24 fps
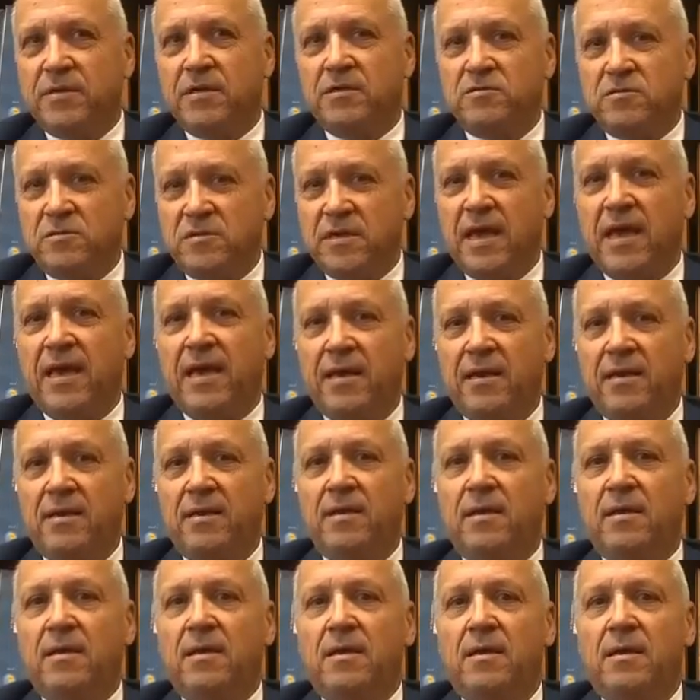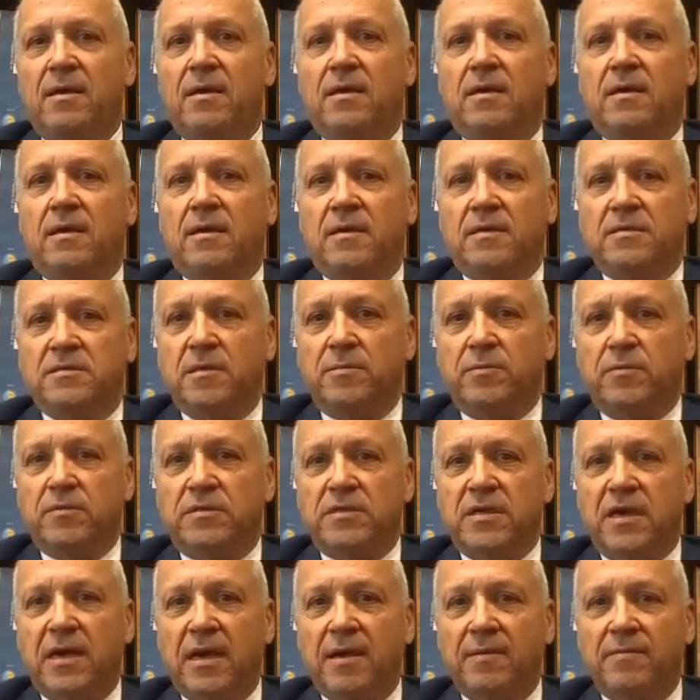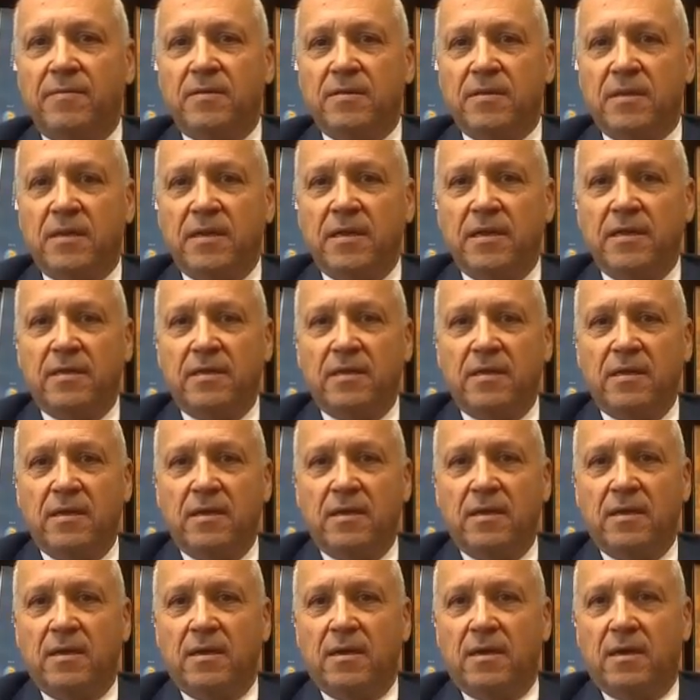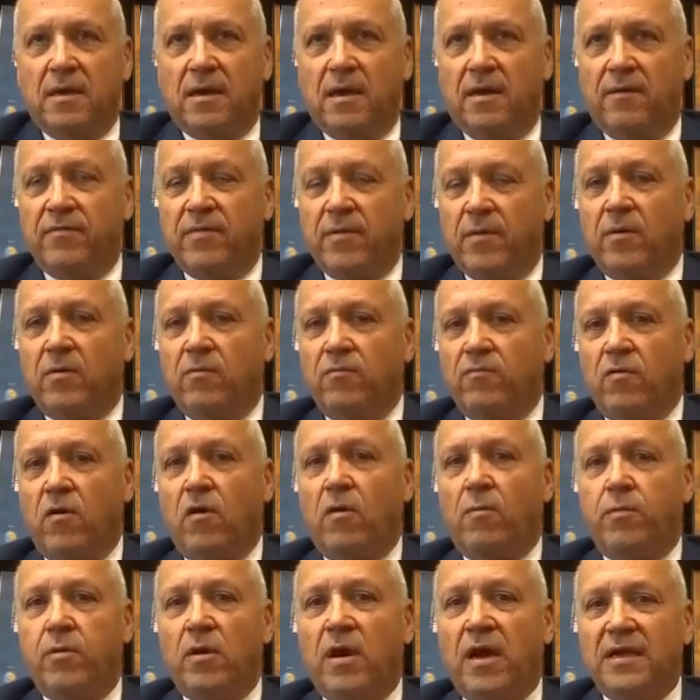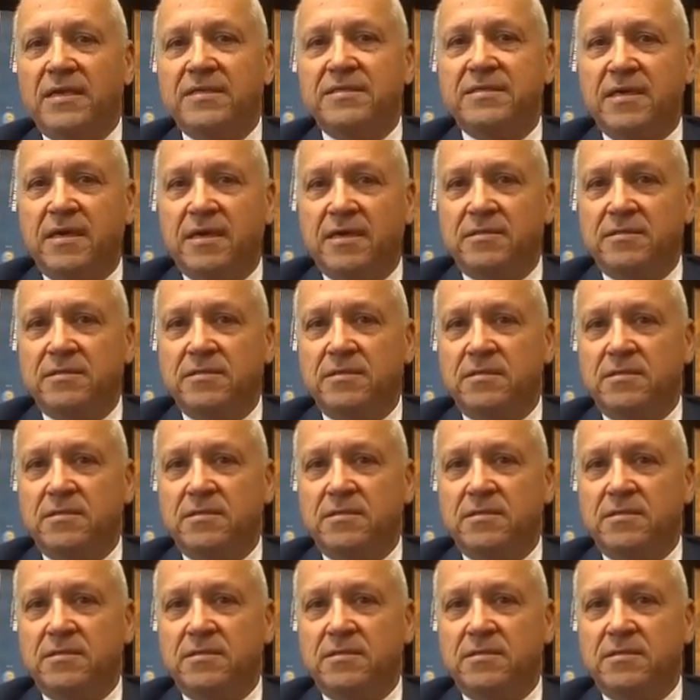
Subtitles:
to add considerable time to the length of the overall process.